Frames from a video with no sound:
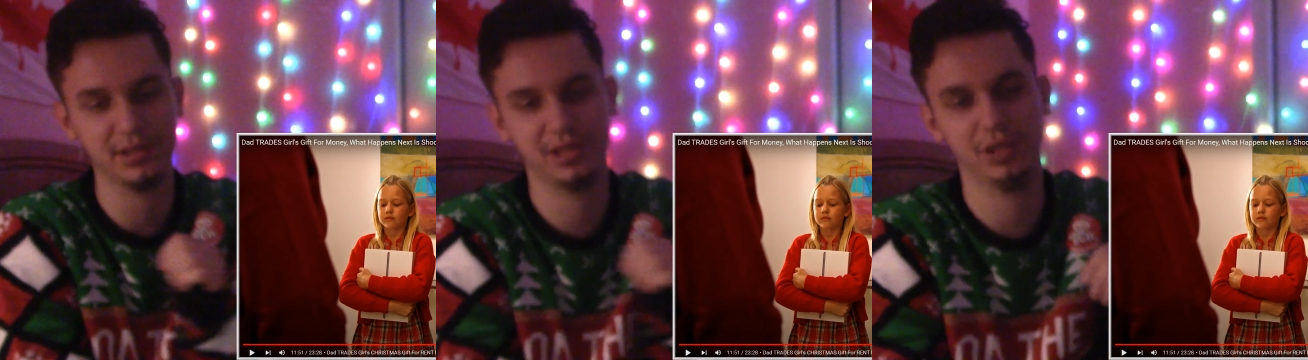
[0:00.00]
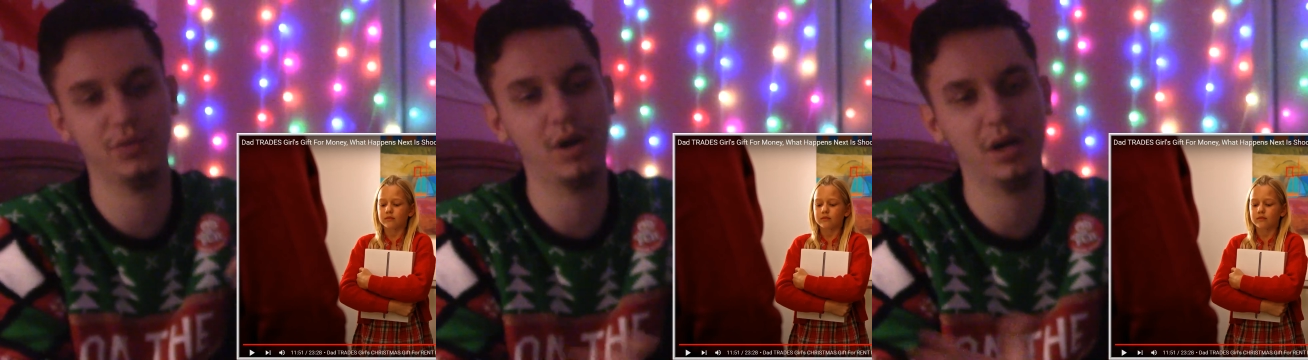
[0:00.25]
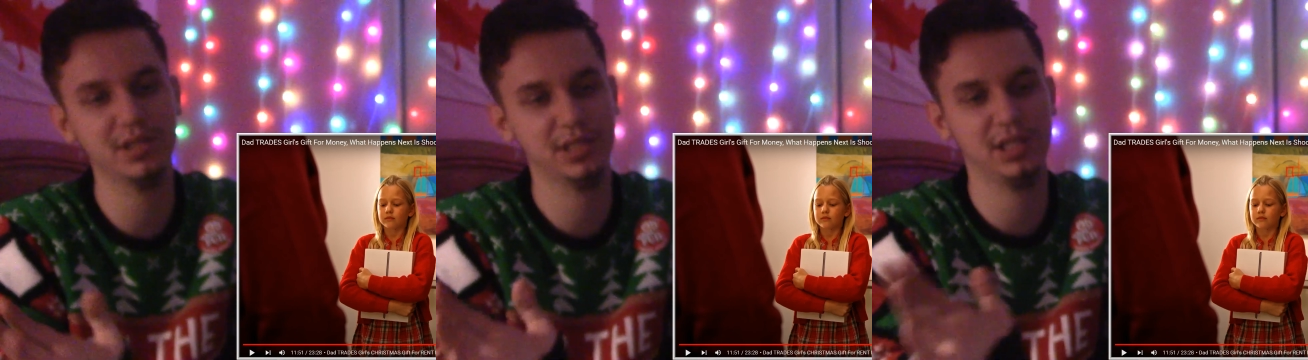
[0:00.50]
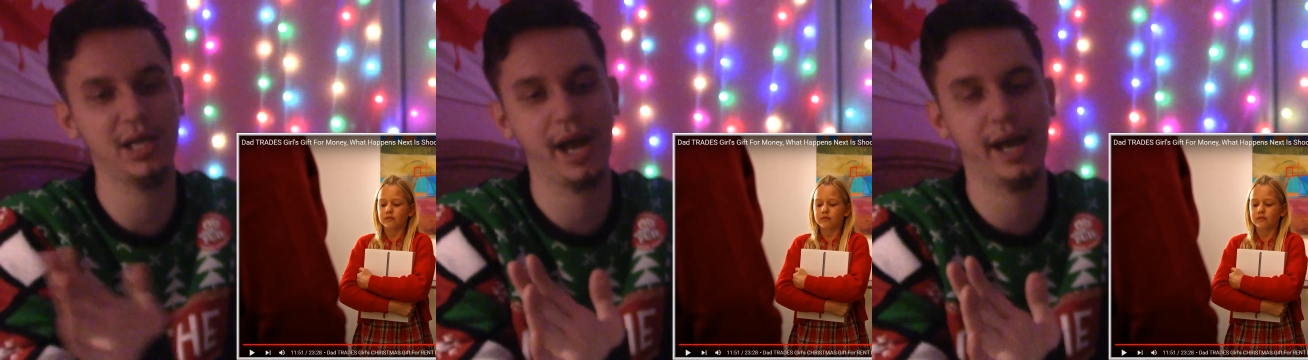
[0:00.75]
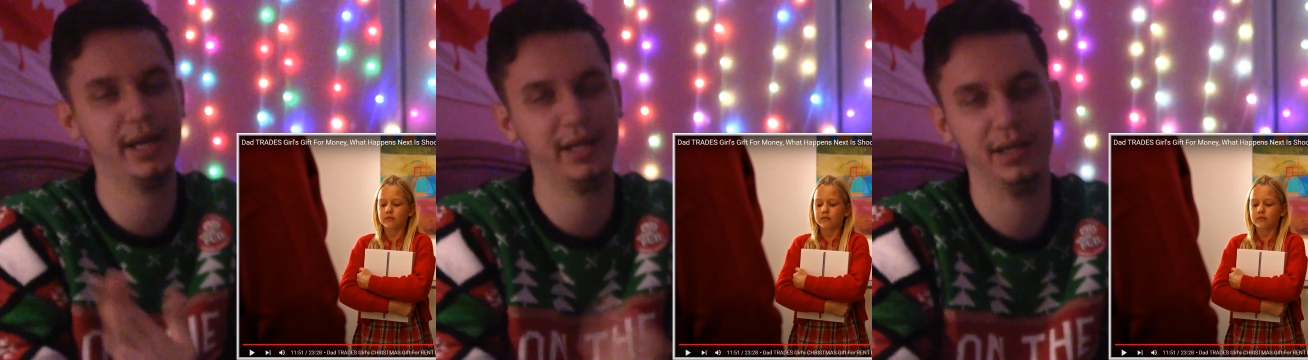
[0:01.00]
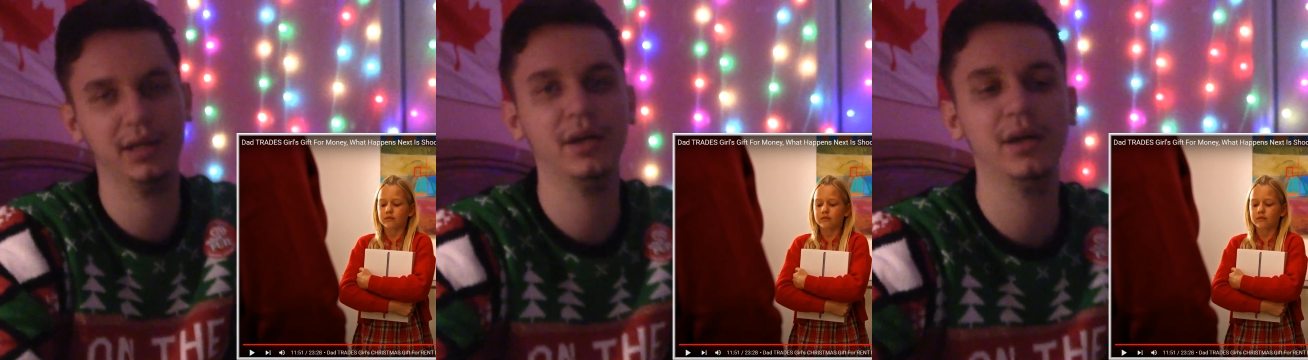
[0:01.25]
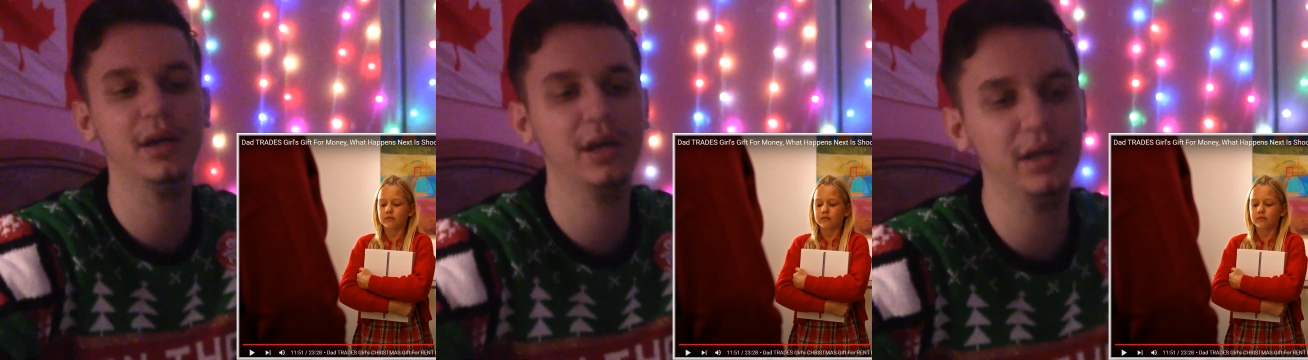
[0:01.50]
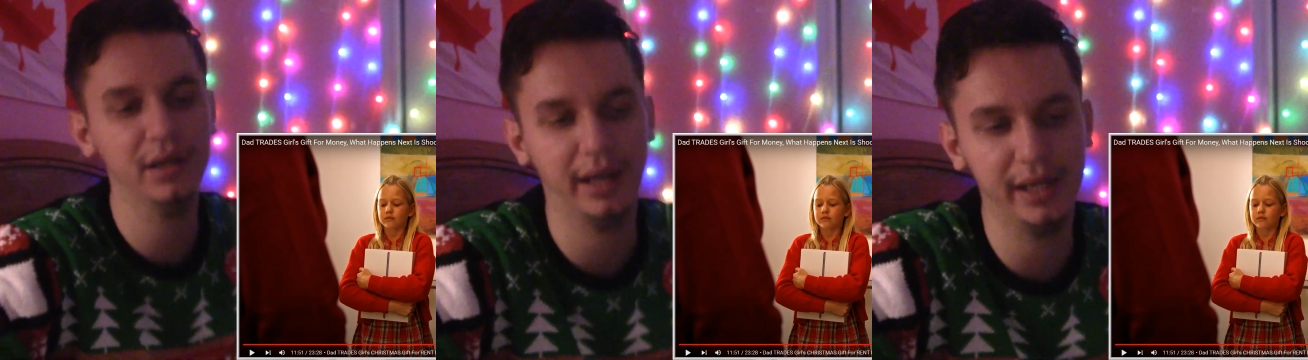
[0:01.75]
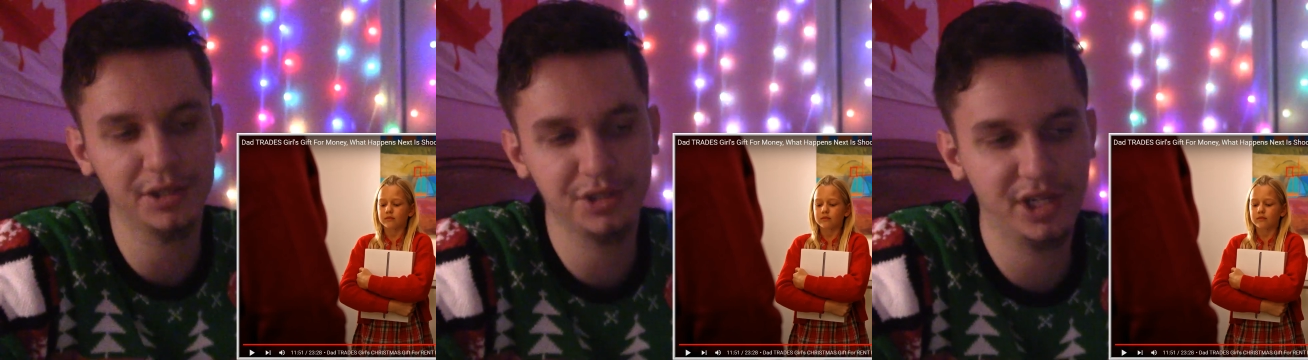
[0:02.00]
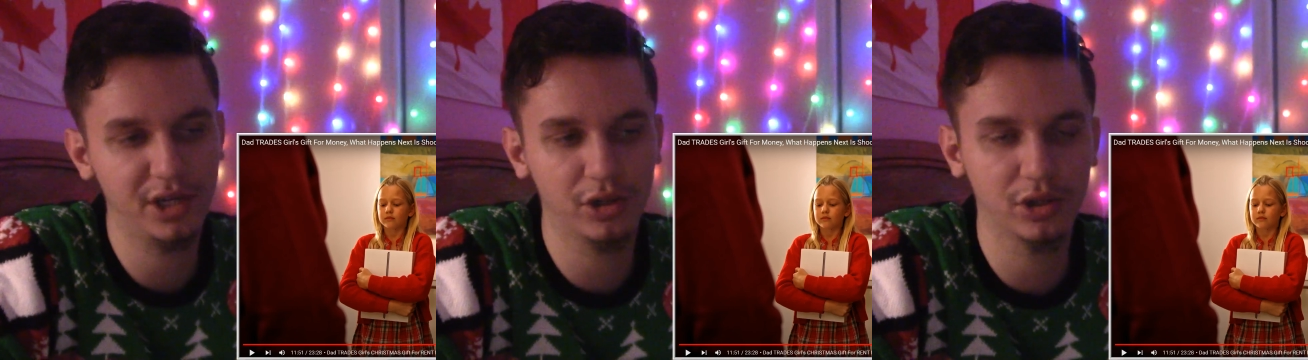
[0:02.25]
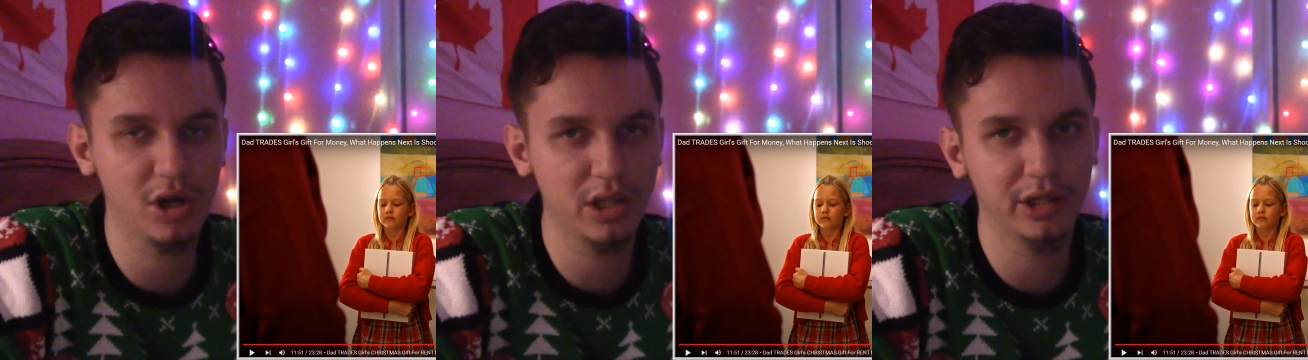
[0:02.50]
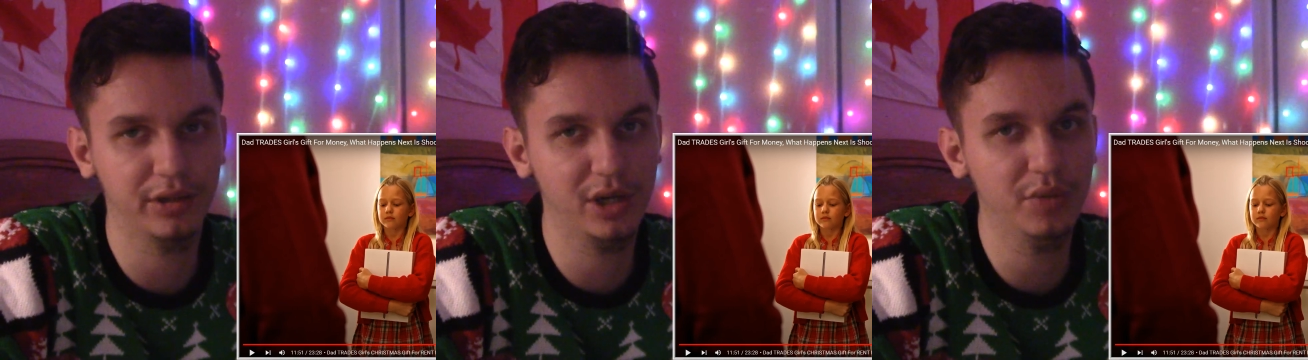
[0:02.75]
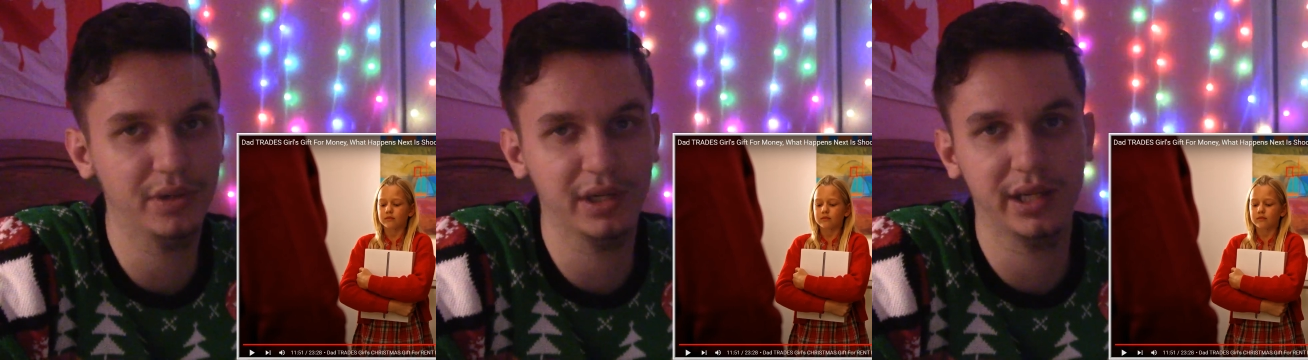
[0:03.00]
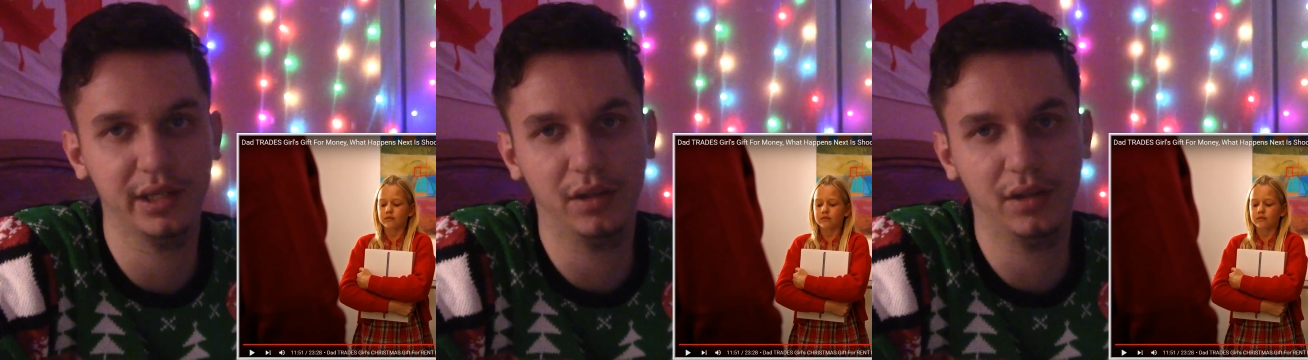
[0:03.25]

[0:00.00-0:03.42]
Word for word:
Speaker 1: So, honestly, I understand her calling her out, but again,